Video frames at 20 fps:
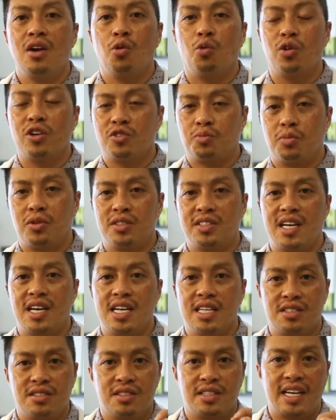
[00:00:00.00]
whisper
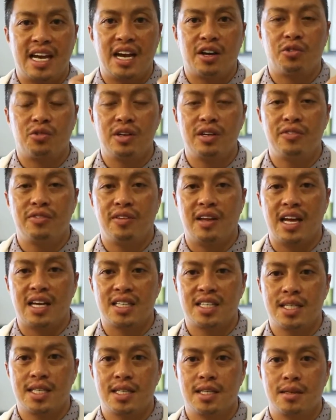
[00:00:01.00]
tests, gag
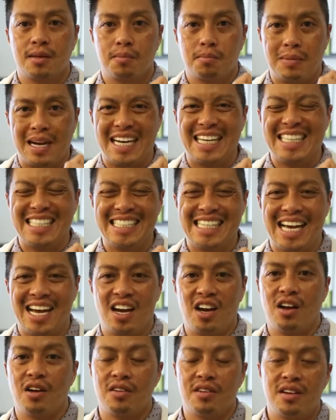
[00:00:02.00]
reflex, biting
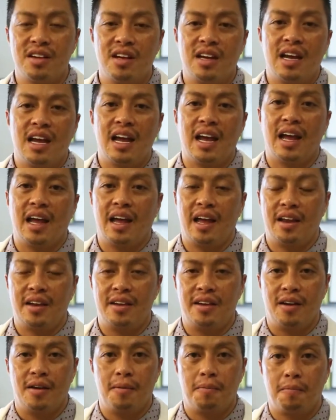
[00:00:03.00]
down,
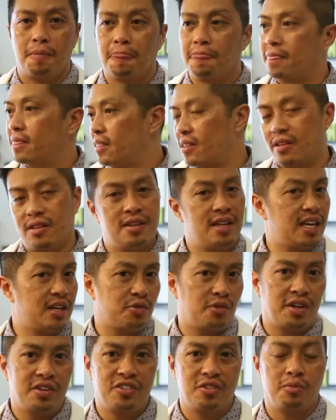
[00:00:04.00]
and um, neck
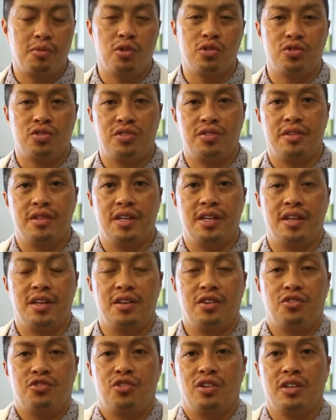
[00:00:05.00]
range of motion
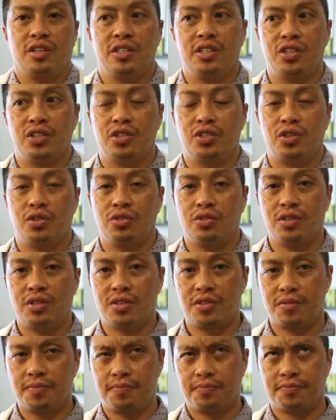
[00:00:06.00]
and shrugging your
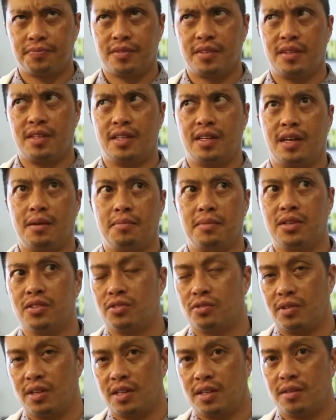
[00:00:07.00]
shoulders. I think I
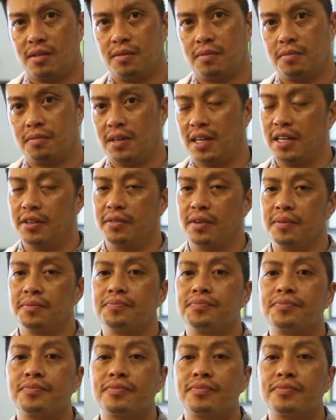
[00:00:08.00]
missed one, but anyway.